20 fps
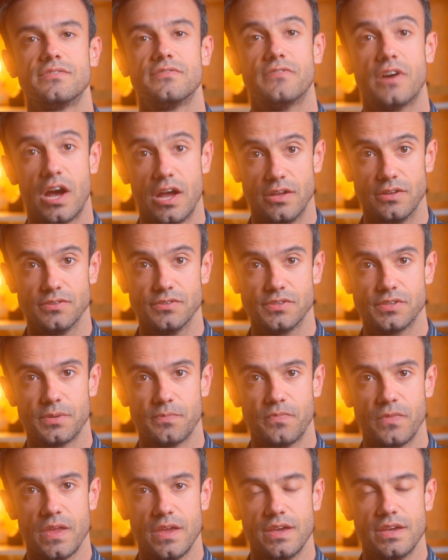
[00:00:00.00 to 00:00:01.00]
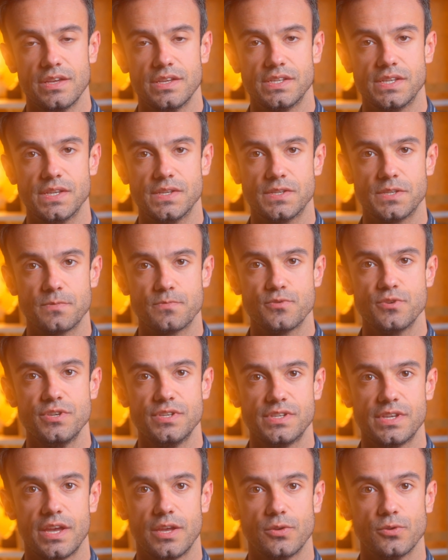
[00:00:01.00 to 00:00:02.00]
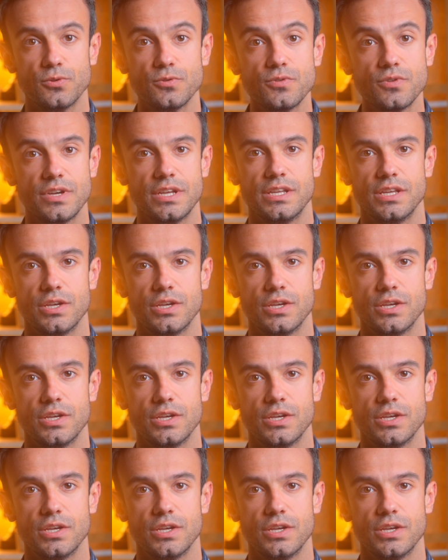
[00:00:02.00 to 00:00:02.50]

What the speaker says: files. Since the preset already